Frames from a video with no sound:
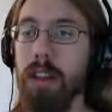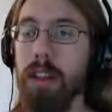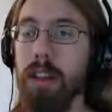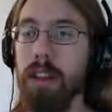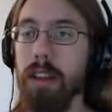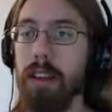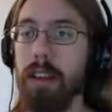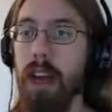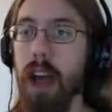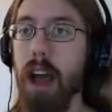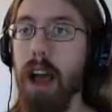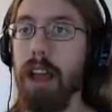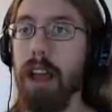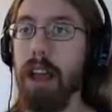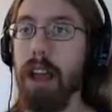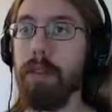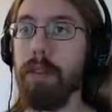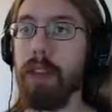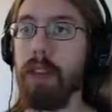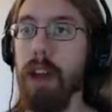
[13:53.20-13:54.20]
It's like, God,
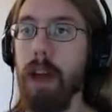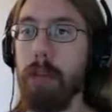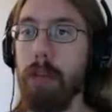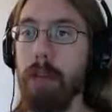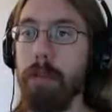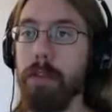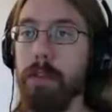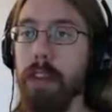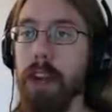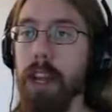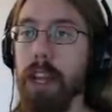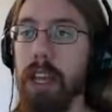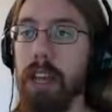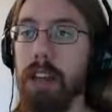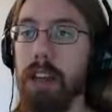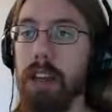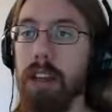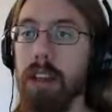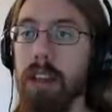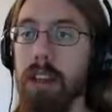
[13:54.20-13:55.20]
every time I
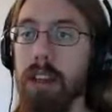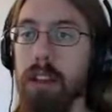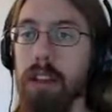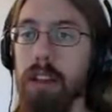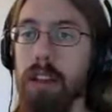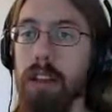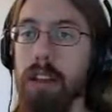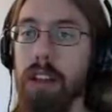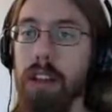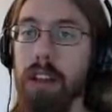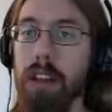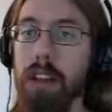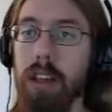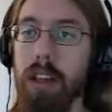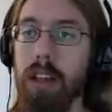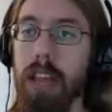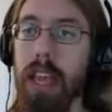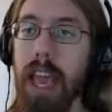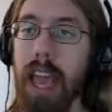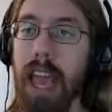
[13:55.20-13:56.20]
freaking
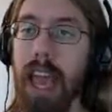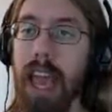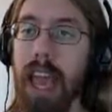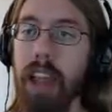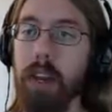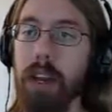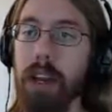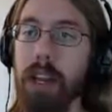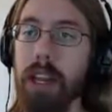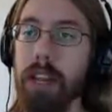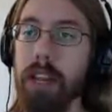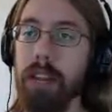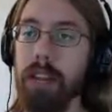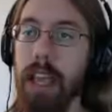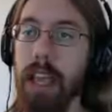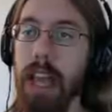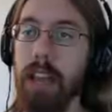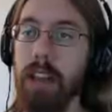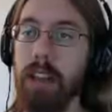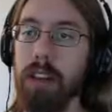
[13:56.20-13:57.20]
get angry
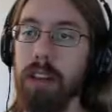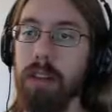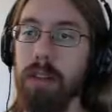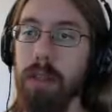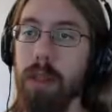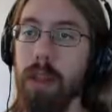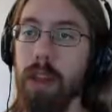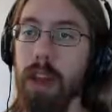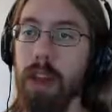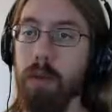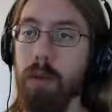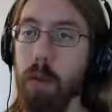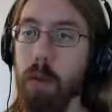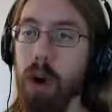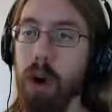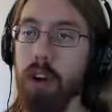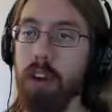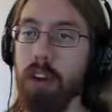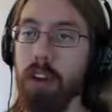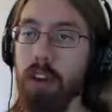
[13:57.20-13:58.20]
and can't think of
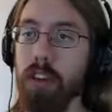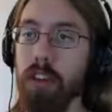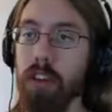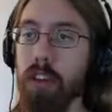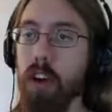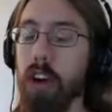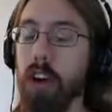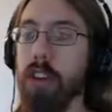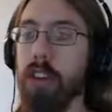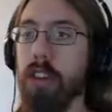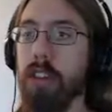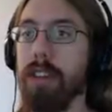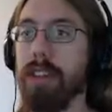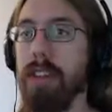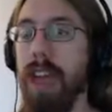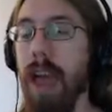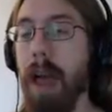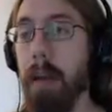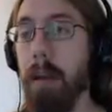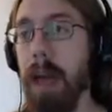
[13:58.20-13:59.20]
words, I just turn into the
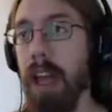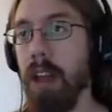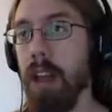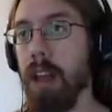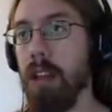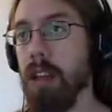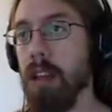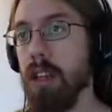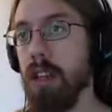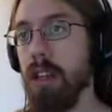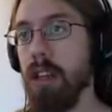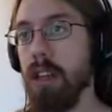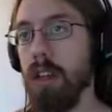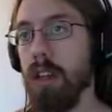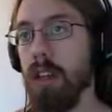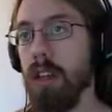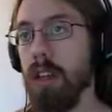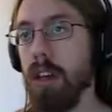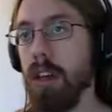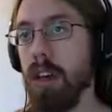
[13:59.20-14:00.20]
scat man.
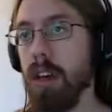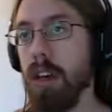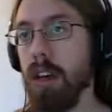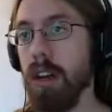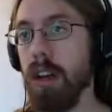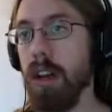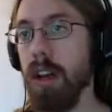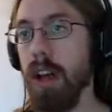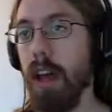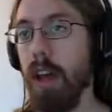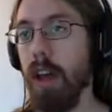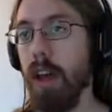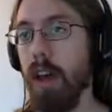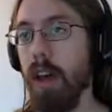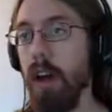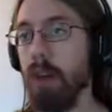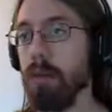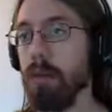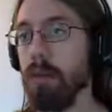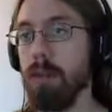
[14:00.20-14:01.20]
I don't
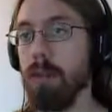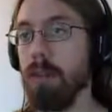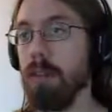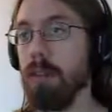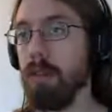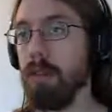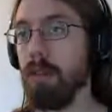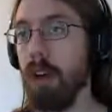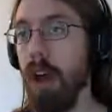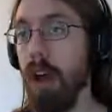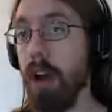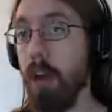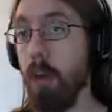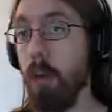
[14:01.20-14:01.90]
know. I